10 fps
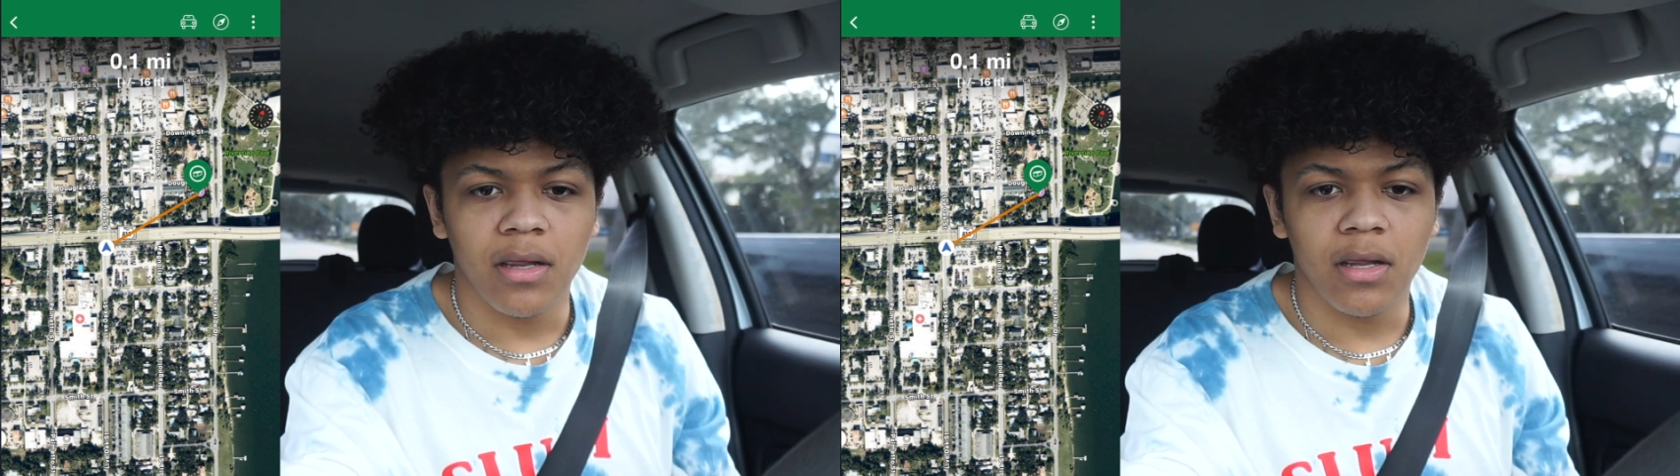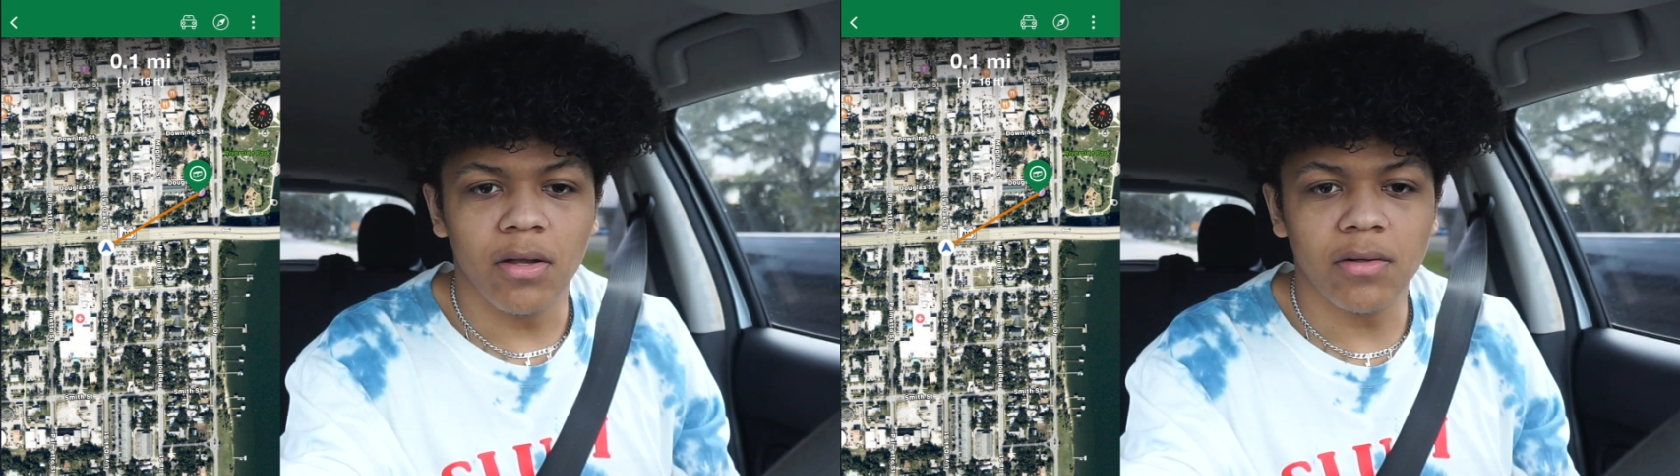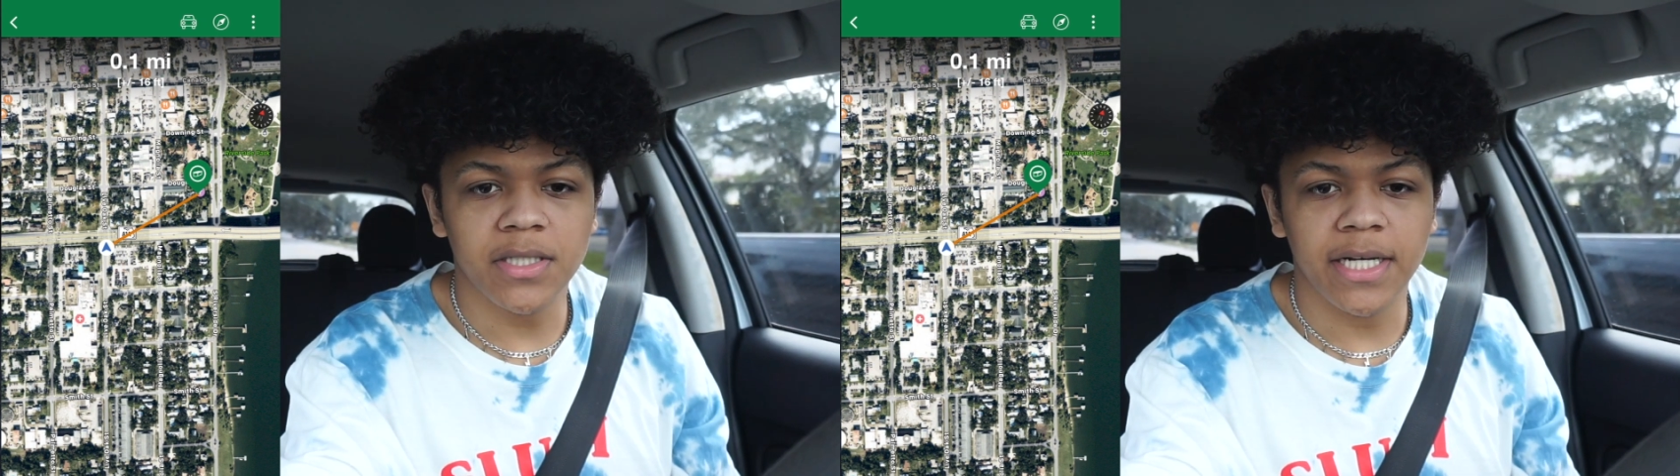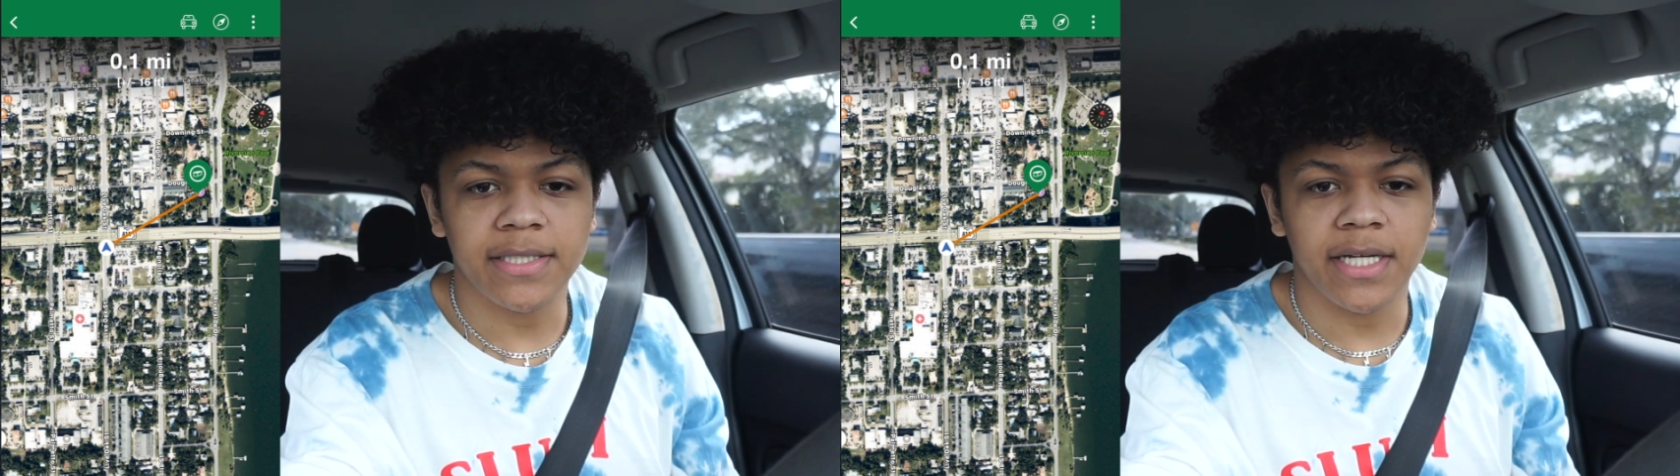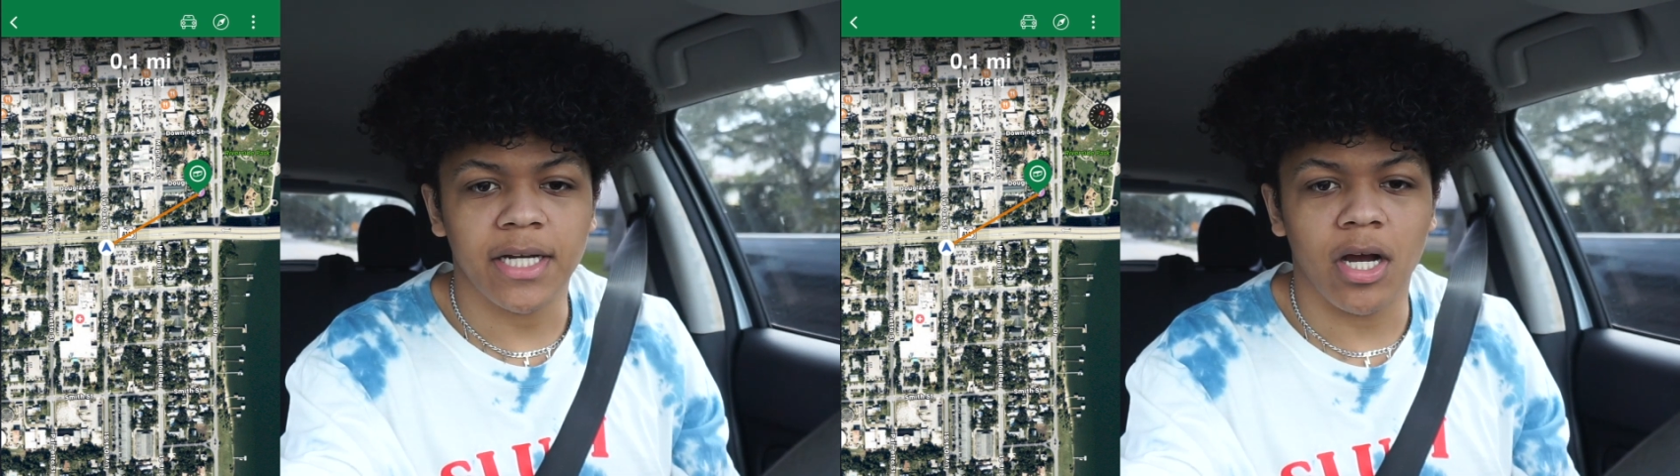
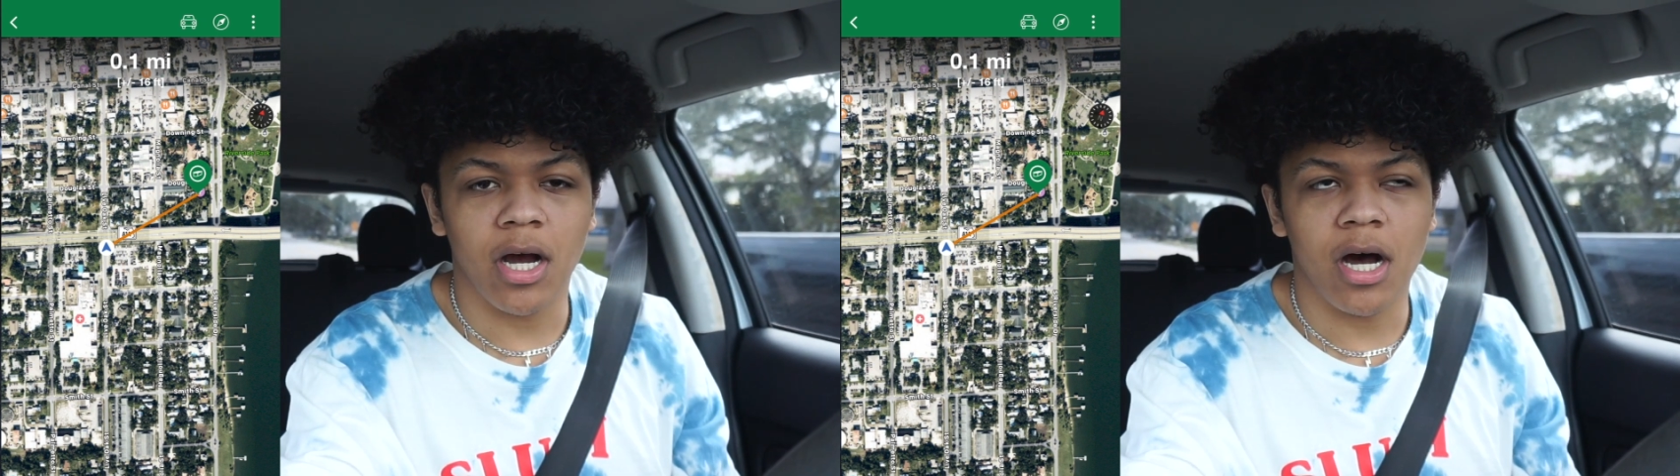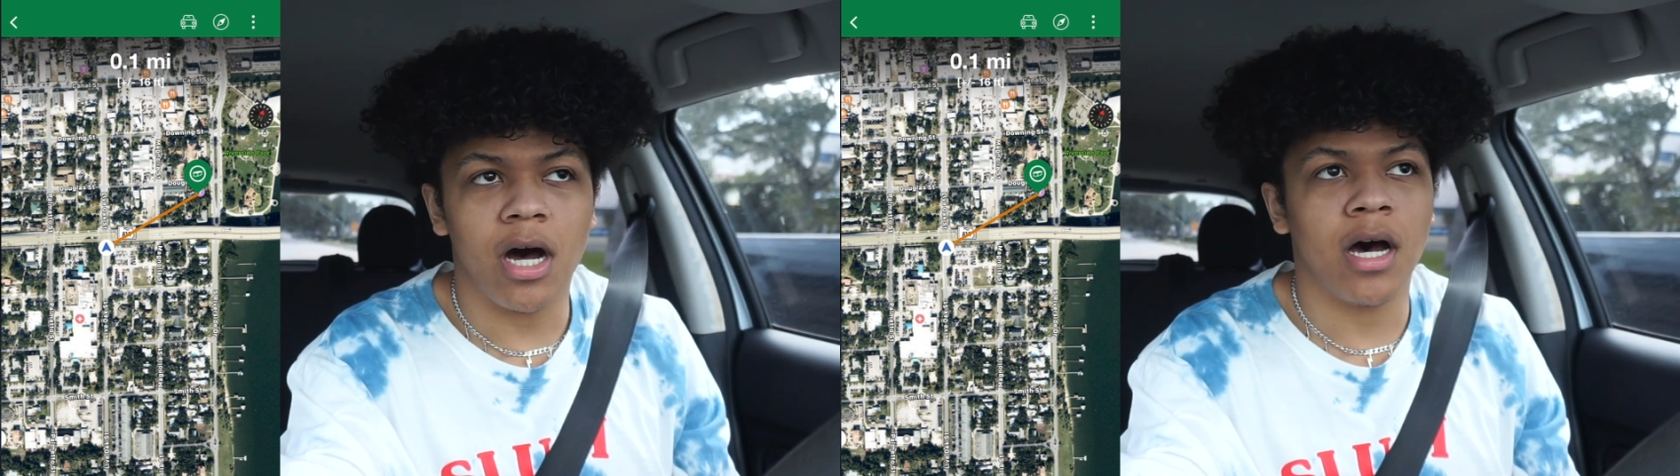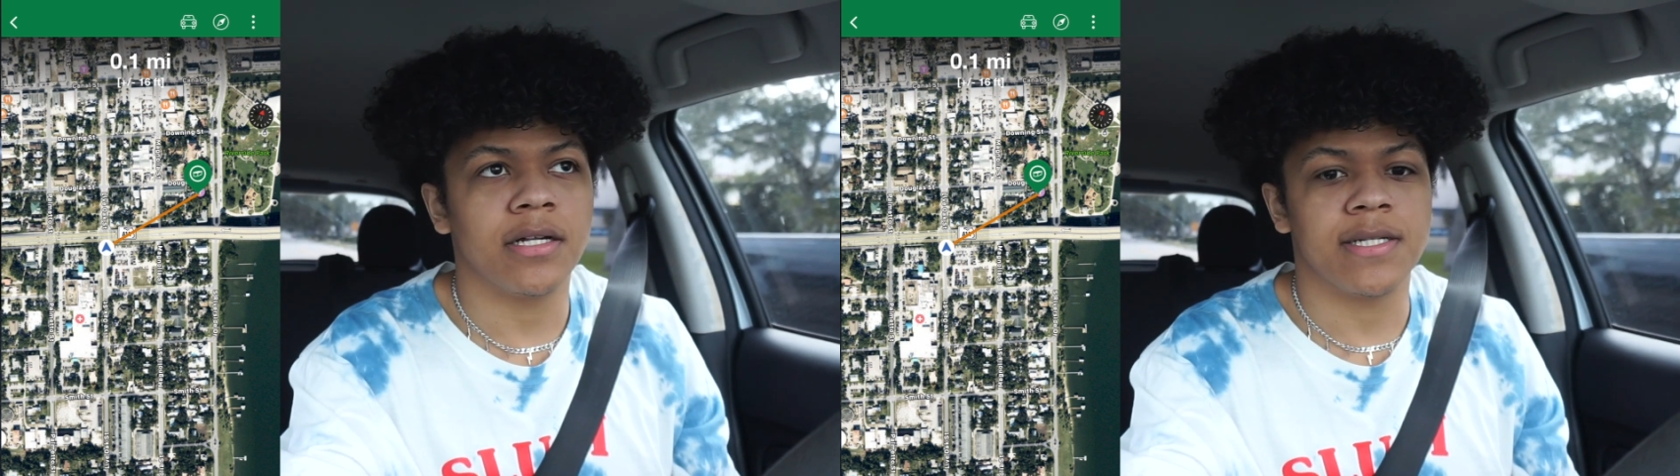it's like on